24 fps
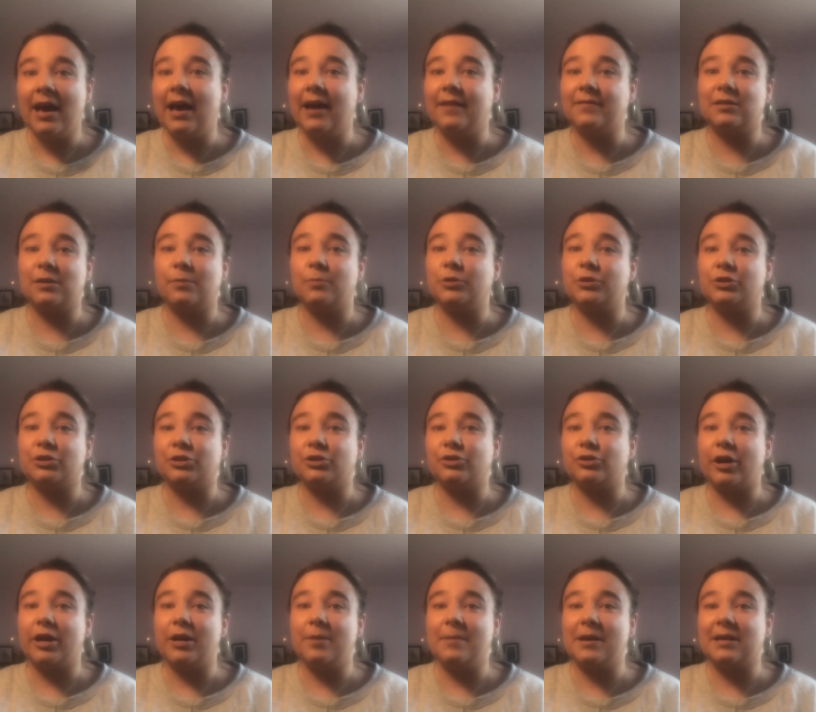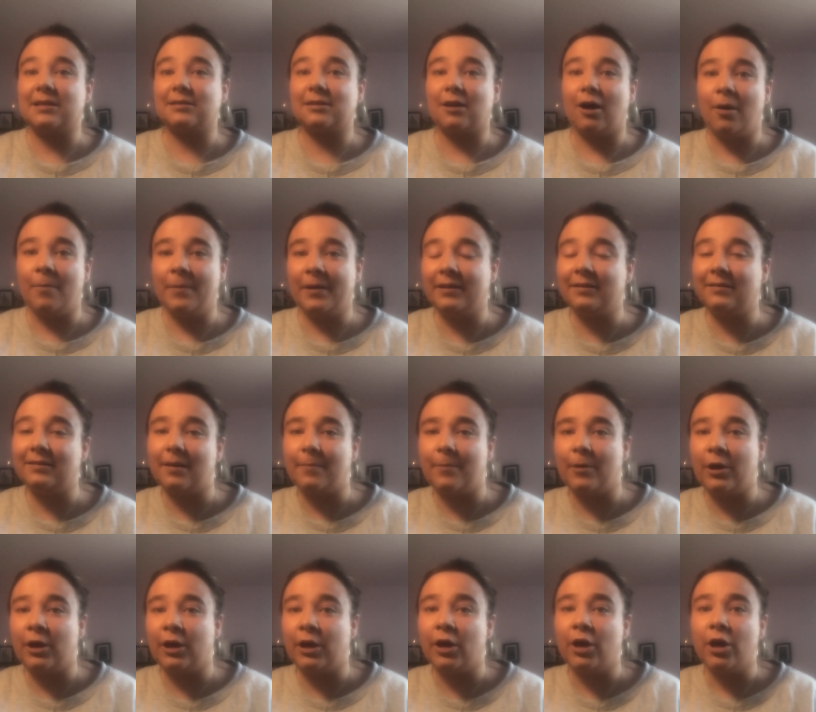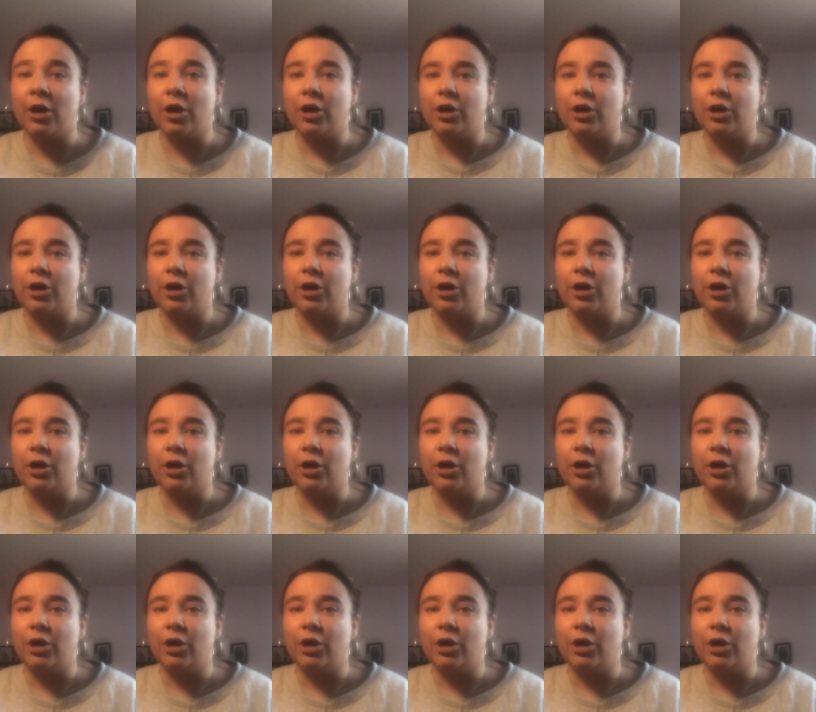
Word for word: if someone turns around and makes comment about